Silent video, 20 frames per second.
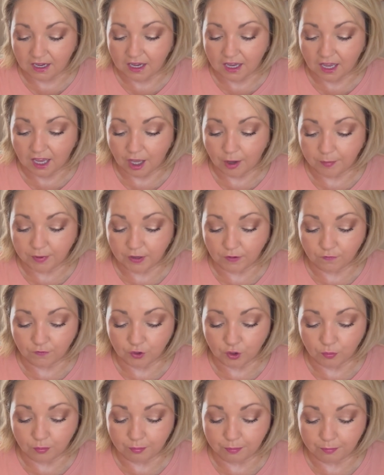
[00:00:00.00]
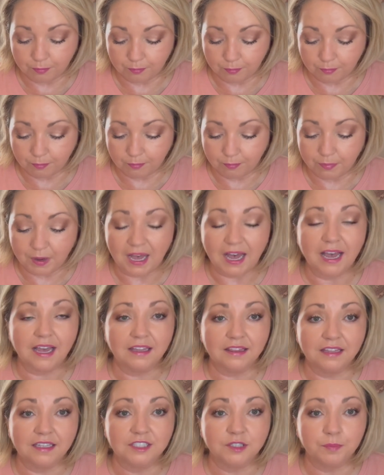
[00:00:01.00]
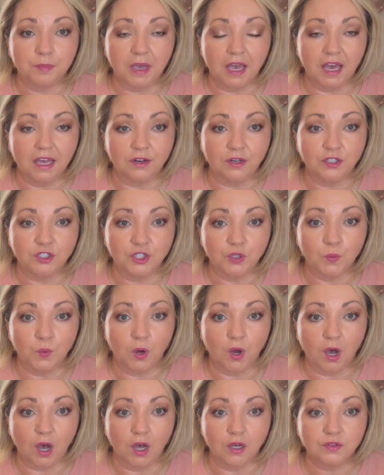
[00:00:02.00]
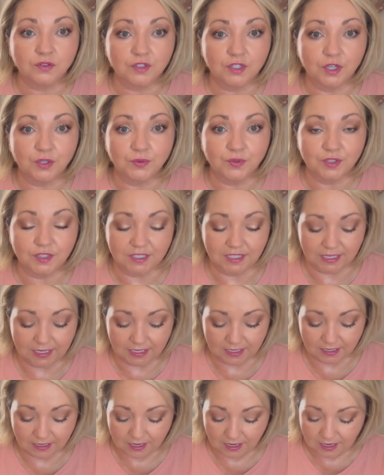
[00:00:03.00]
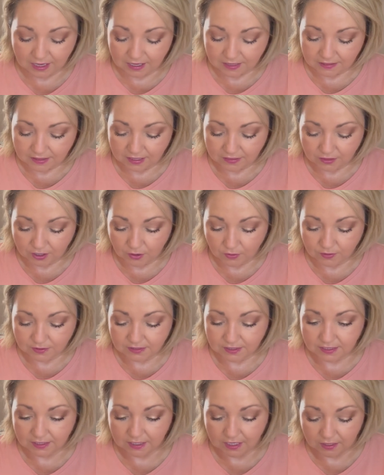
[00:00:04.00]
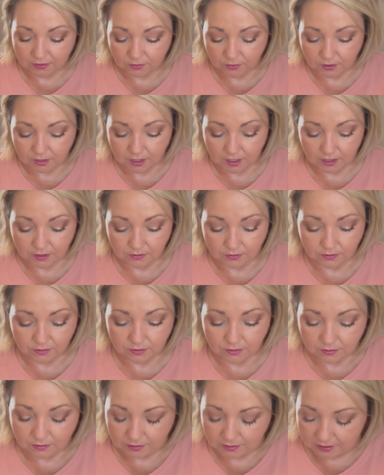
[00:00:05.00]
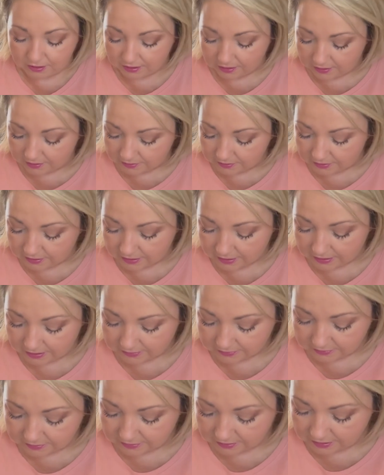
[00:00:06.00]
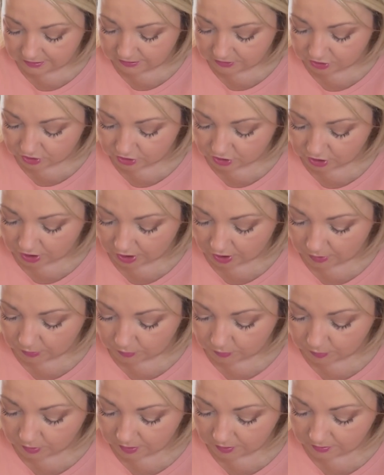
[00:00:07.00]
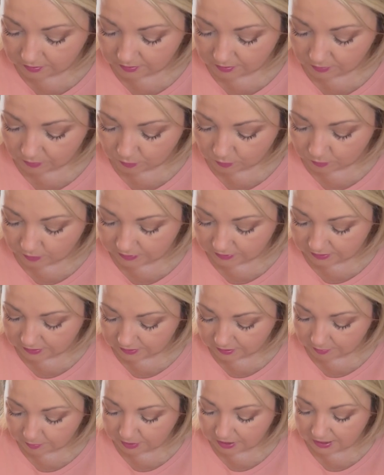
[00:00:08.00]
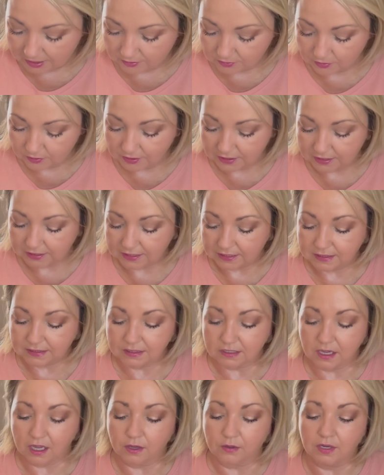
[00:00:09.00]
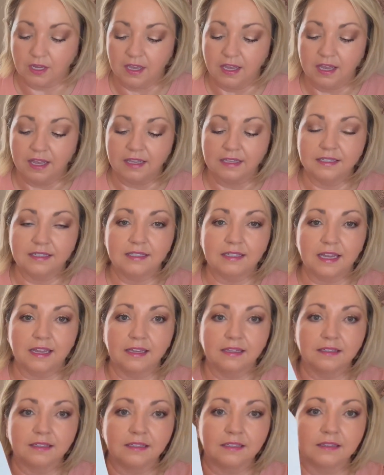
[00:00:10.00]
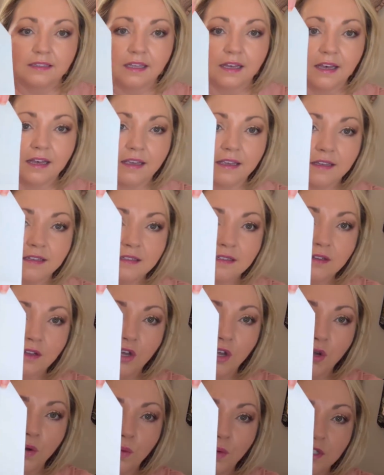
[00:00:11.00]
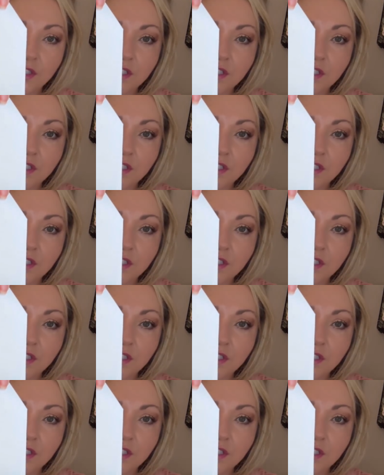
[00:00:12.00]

If you buy this pattern, you will also see that there is another color that is shown within the pattern, and it is called Dandelion, which